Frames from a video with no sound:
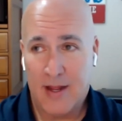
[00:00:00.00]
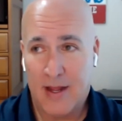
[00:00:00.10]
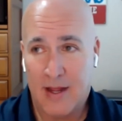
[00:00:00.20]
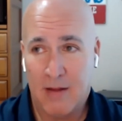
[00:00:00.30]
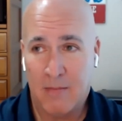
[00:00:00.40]

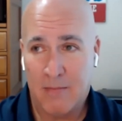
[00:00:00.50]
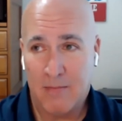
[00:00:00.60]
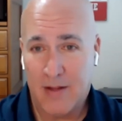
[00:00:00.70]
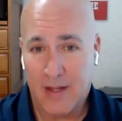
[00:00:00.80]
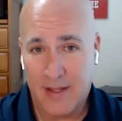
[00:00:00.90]
um,
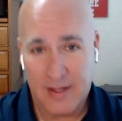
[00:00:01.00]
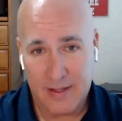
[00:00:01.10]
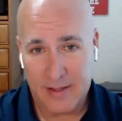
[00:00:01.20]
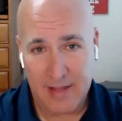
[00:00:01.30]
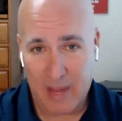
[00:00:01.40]
and
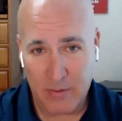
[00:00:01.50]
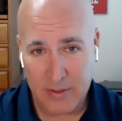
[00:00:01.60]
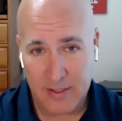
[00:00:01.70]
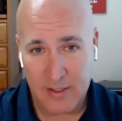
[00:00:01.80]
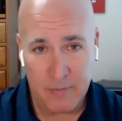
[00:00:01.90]
then that was
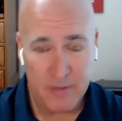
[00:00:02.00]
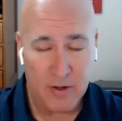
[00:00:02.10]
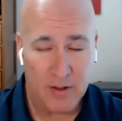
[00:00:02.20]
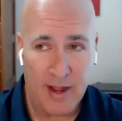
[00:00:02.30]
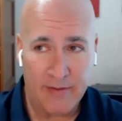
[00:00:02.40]
it. They put
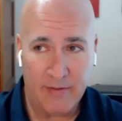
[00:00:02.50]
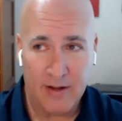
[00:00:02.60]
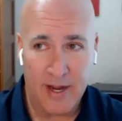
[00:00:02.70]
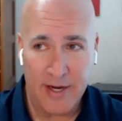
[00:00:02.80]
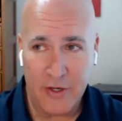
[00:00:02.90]
me on light
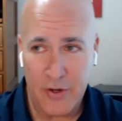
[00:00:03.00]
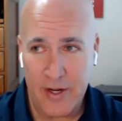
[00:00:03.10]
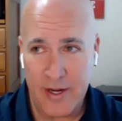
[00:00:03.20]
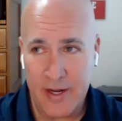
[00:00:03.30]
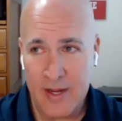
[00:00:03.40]
light
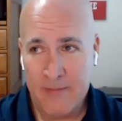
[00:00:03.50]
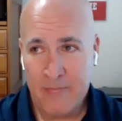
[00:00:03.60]
duty.